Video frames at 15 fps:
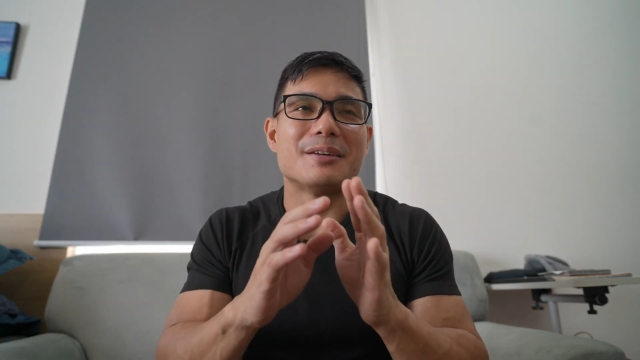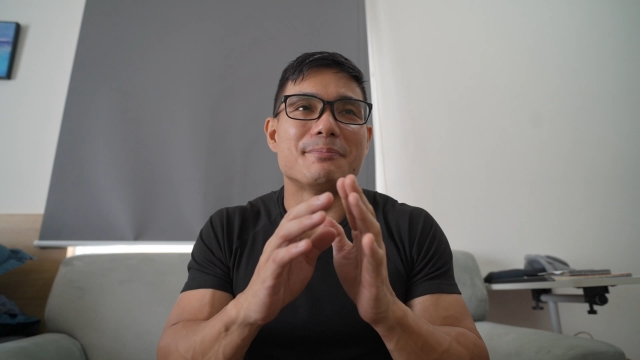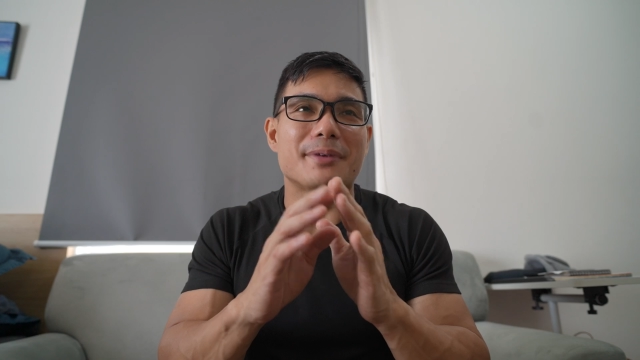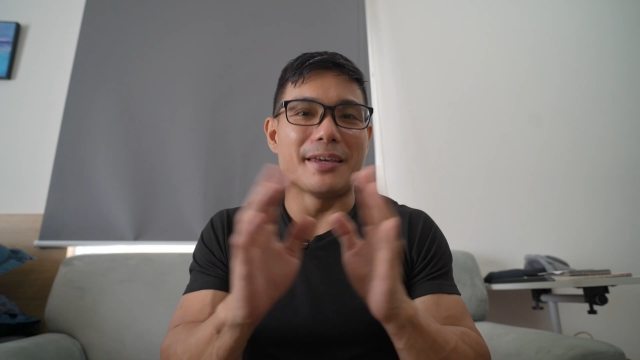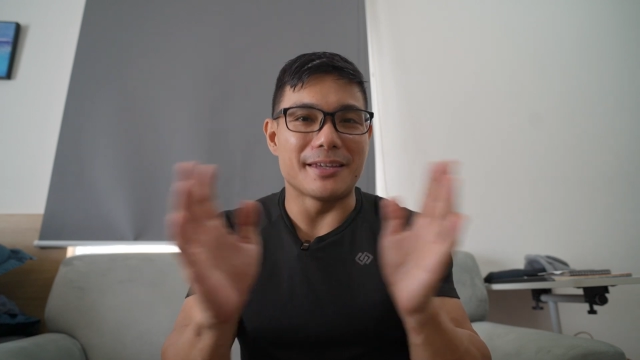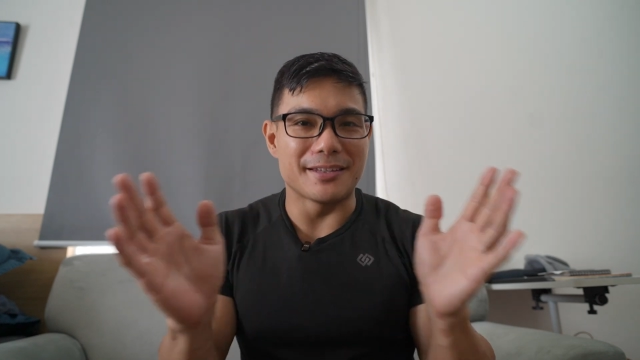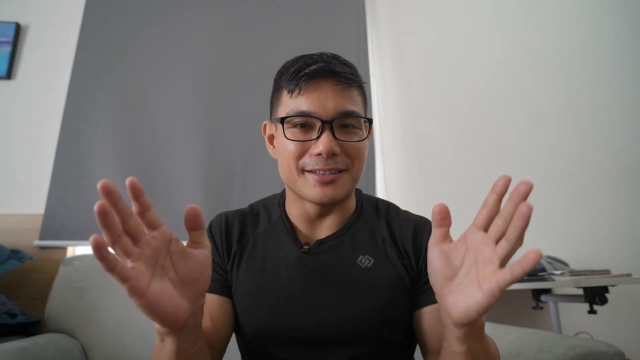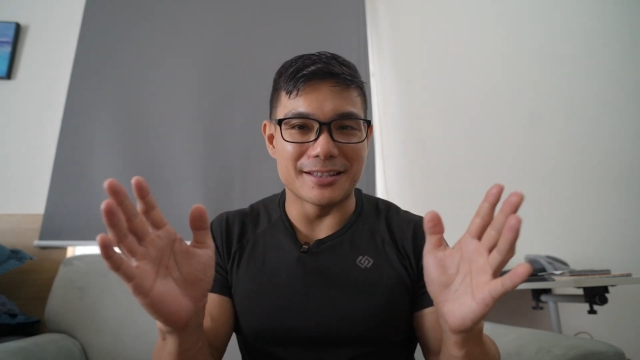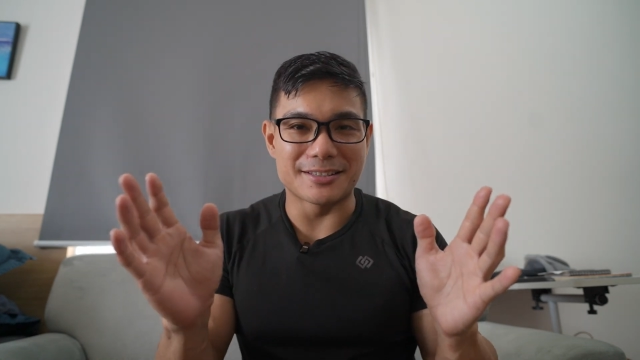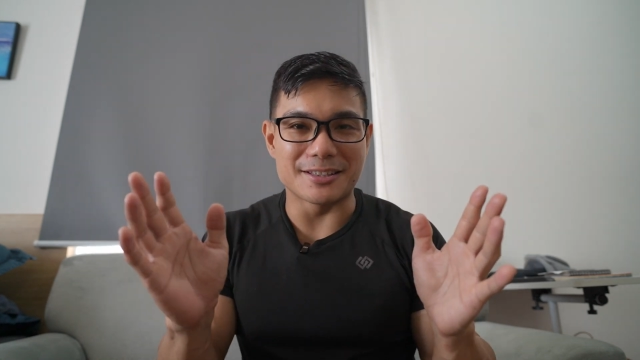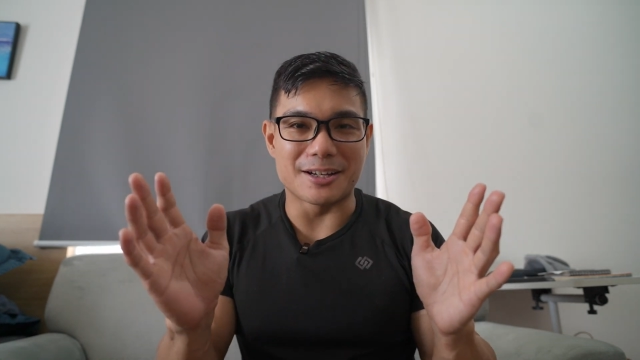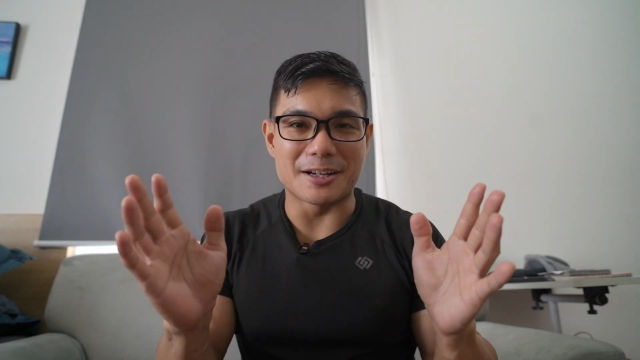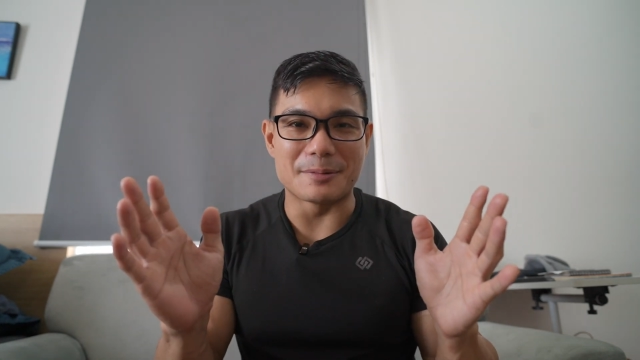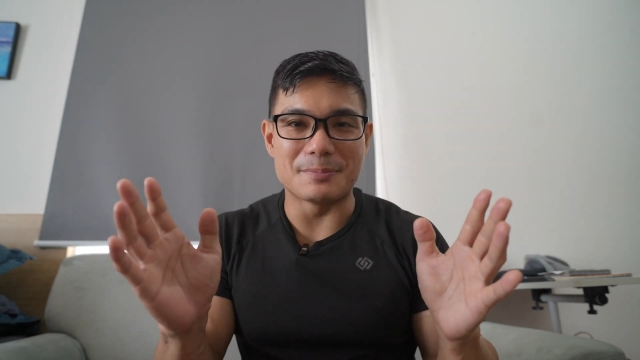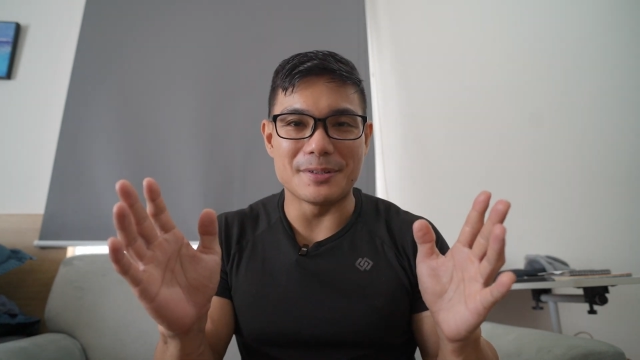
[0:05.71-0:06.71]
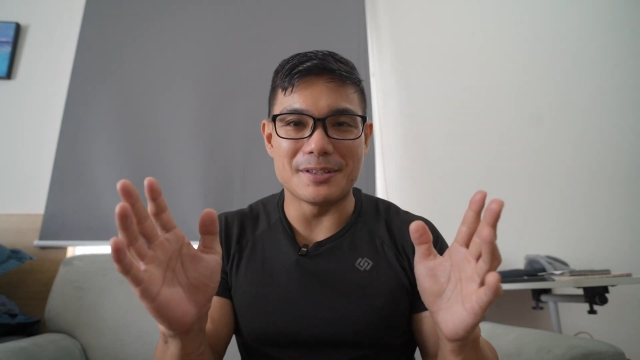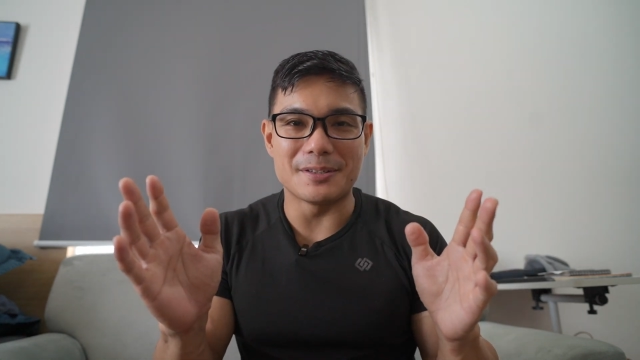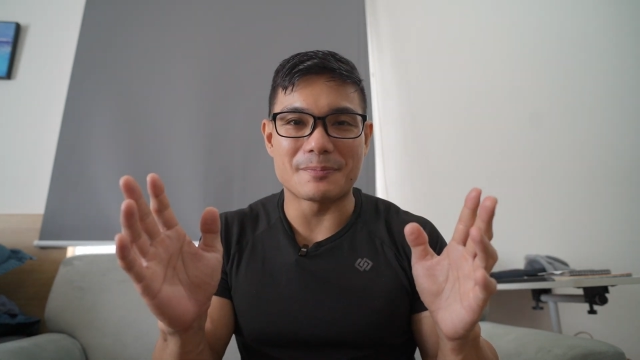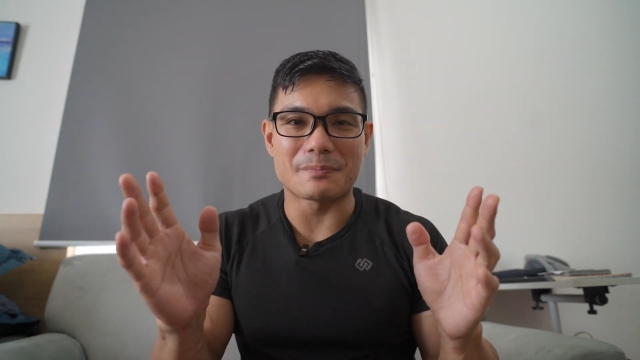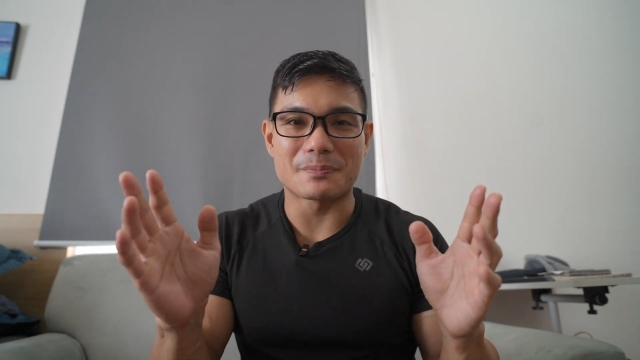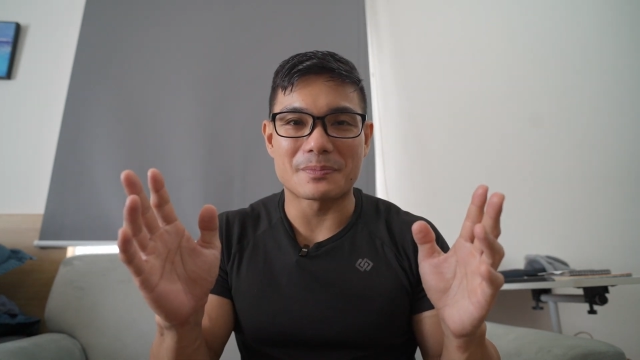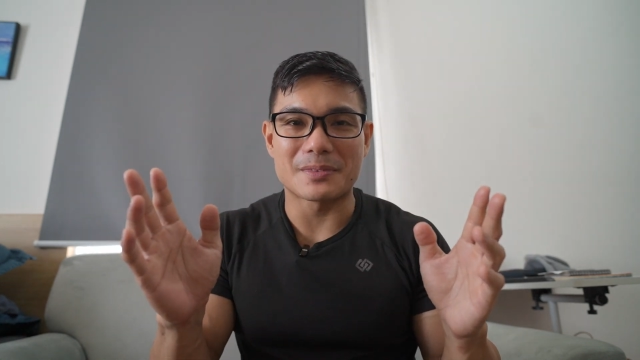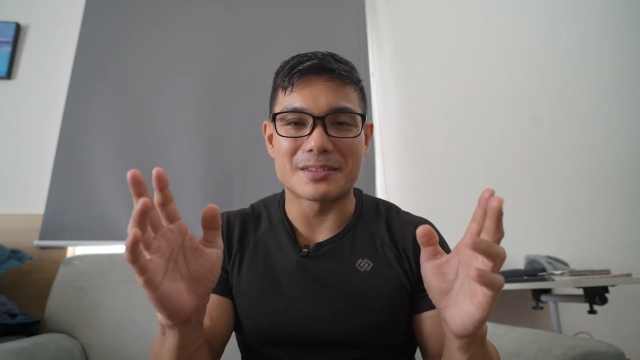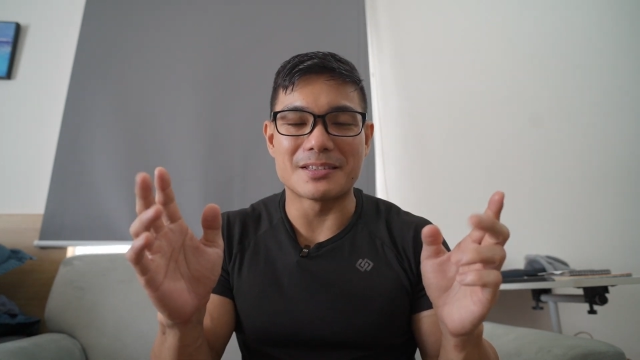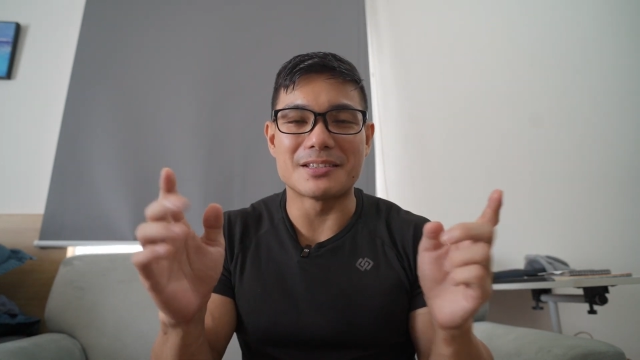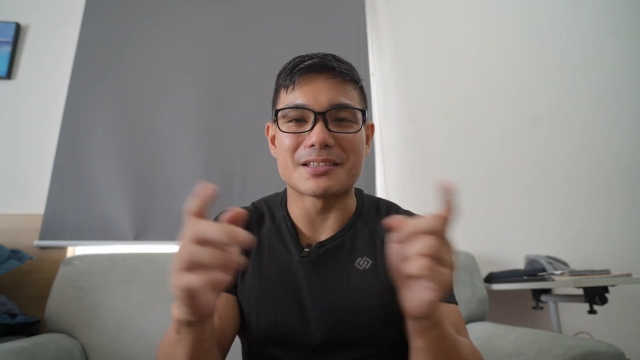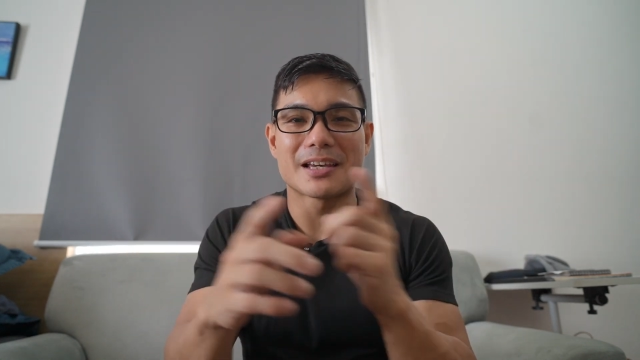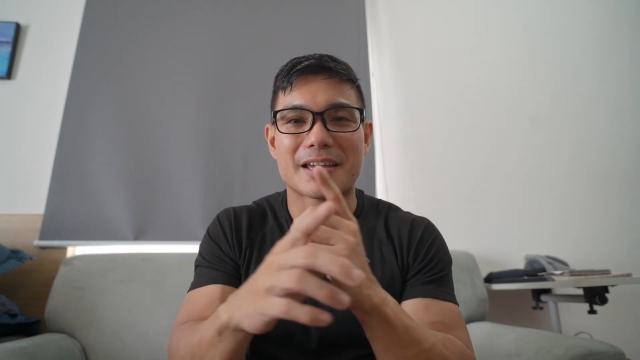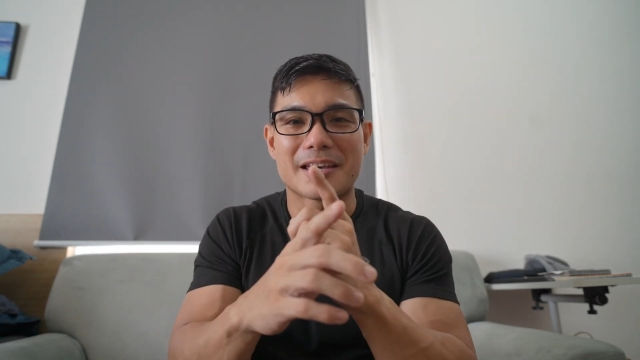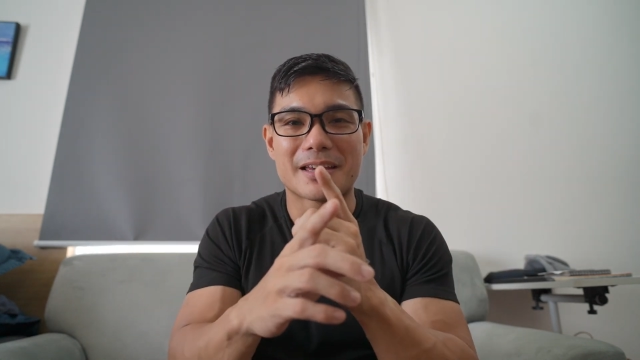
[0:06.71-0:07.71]
making this a hobby since
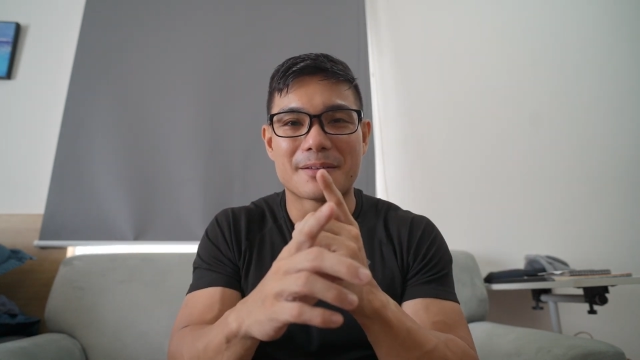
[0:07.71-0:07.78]
I